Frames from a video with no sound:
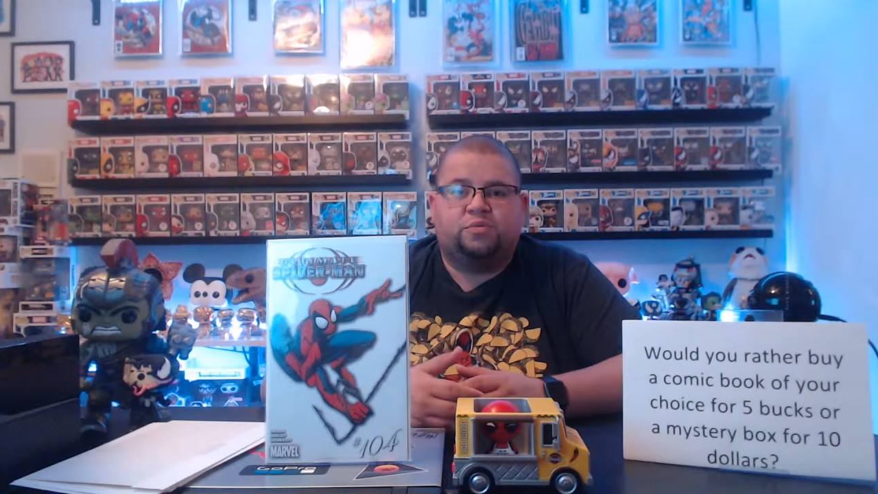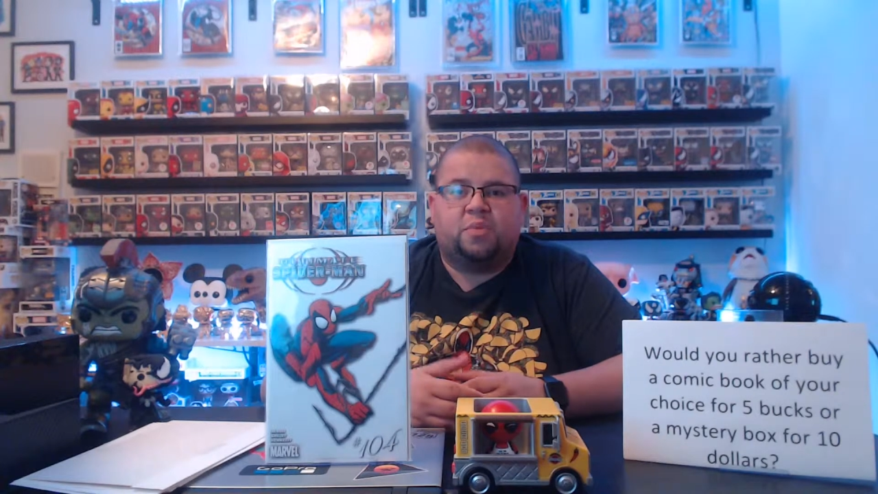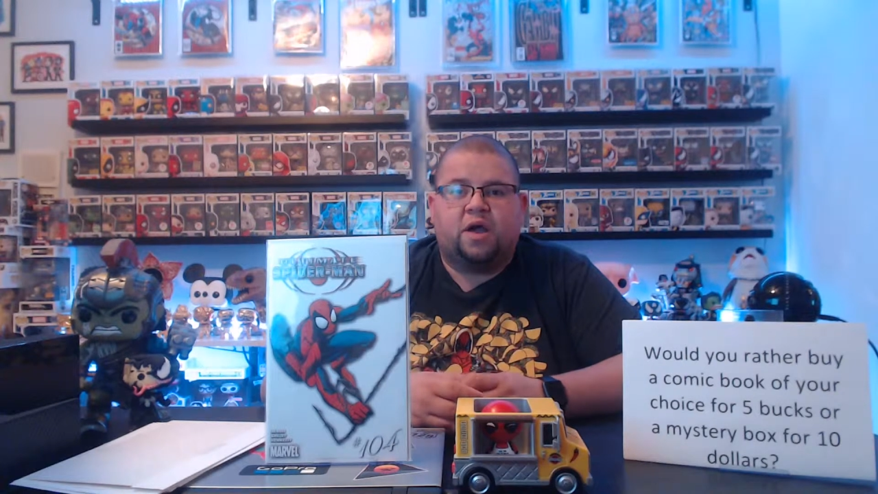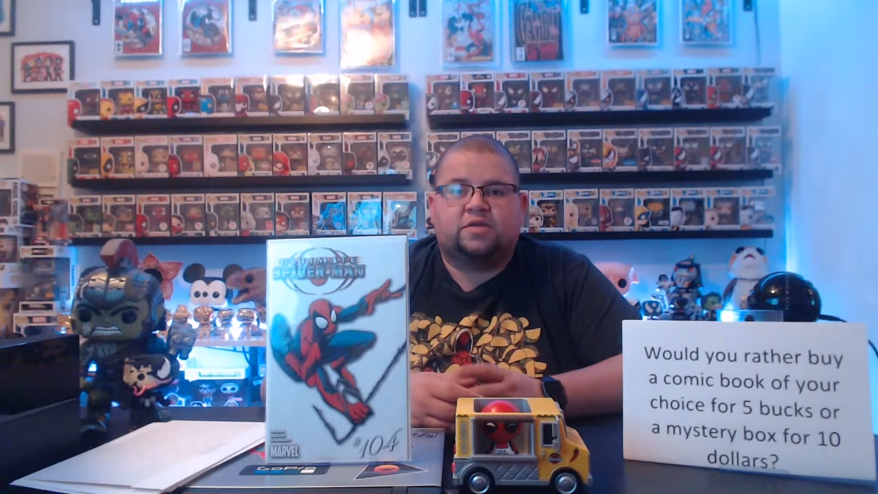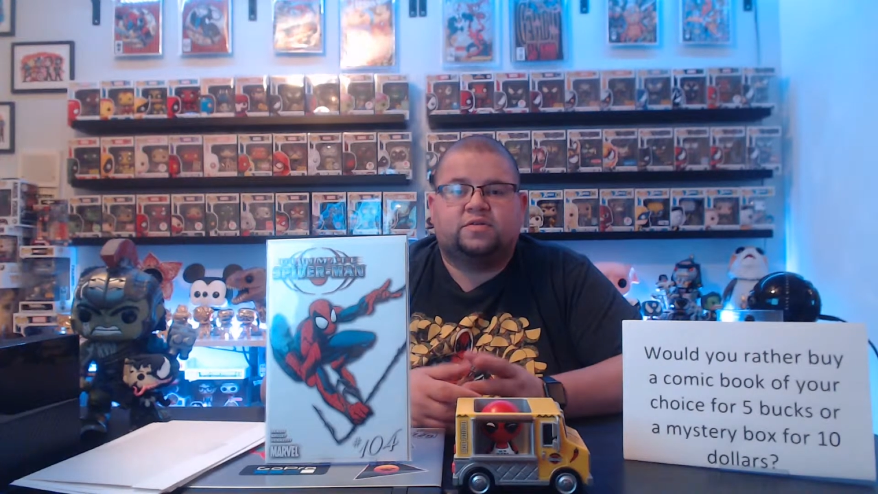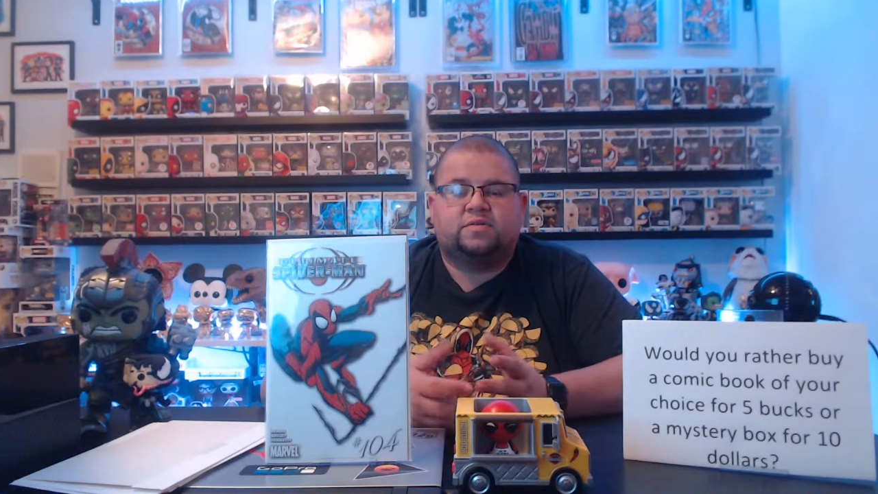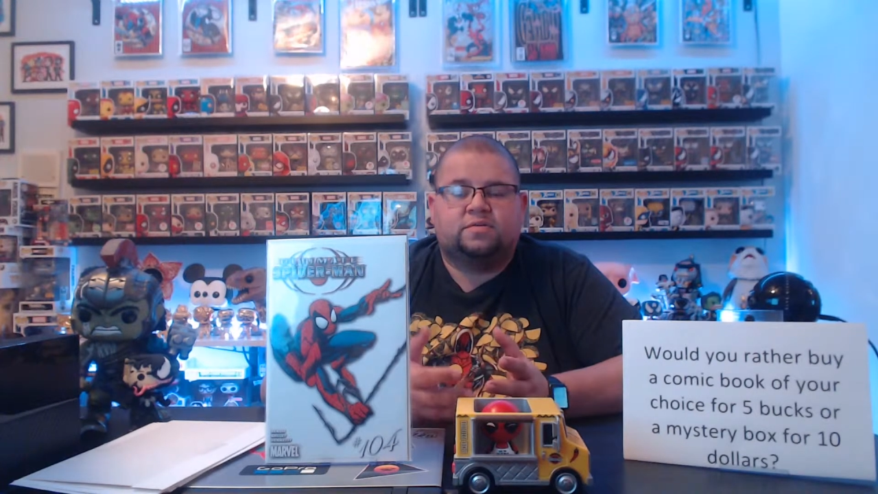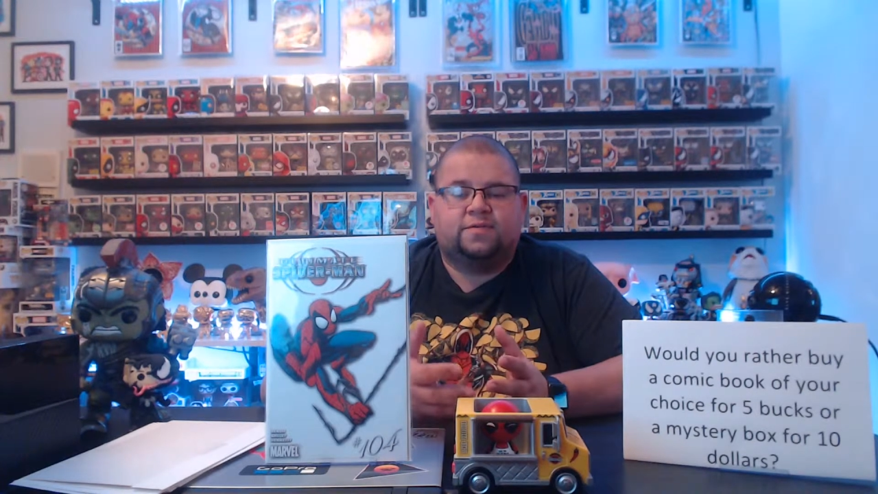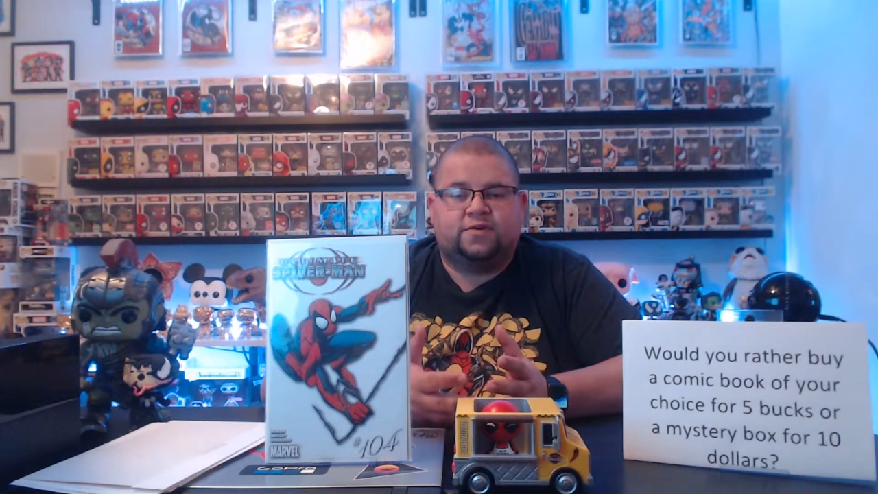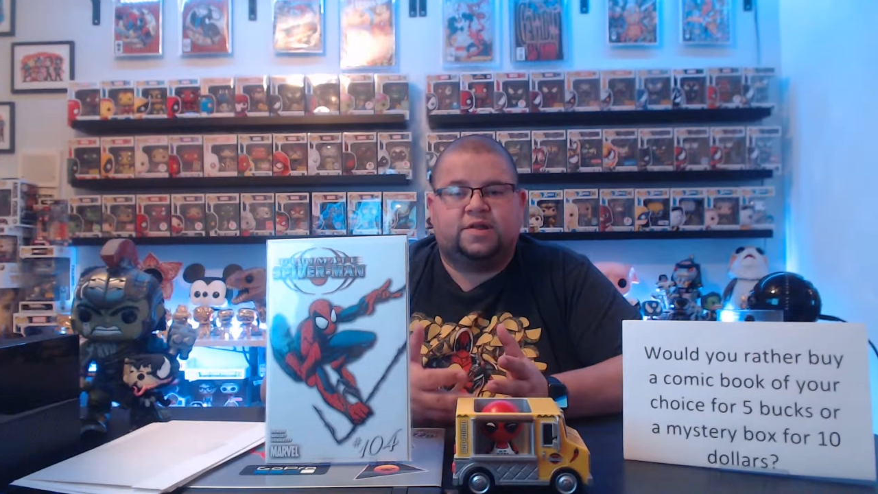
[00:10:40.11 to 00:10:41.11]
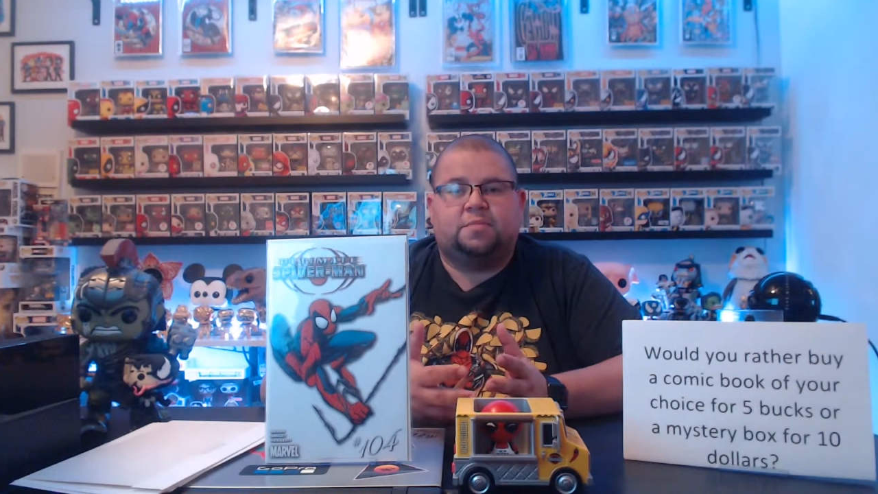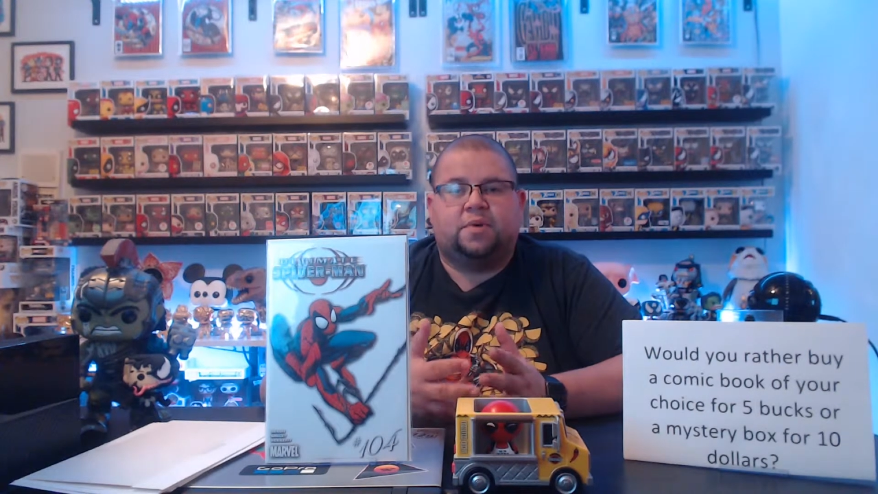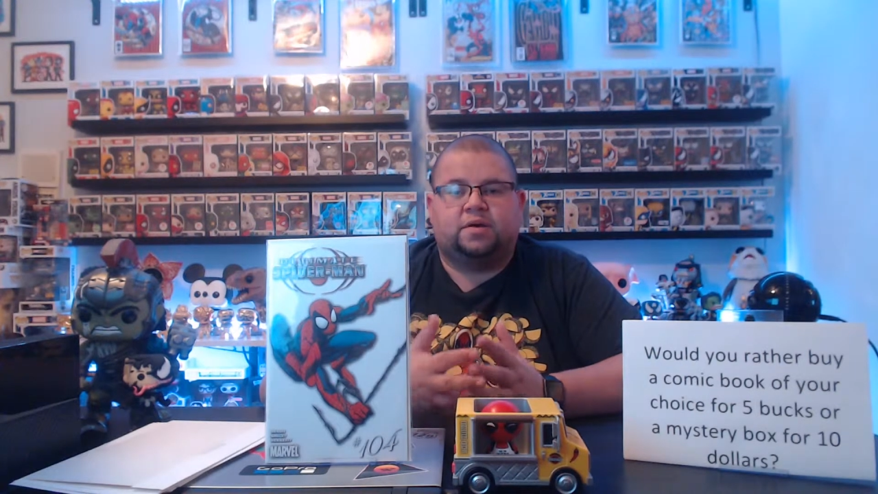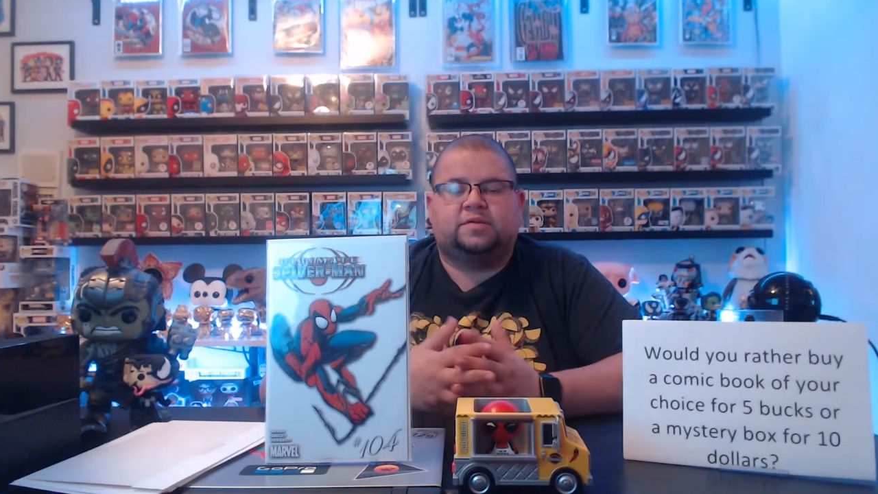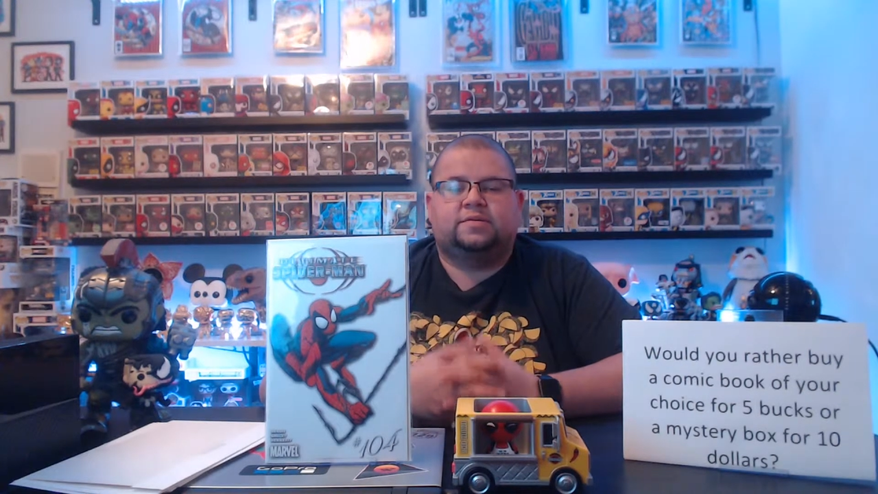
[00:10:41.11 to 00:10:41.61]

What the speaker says: box for $10?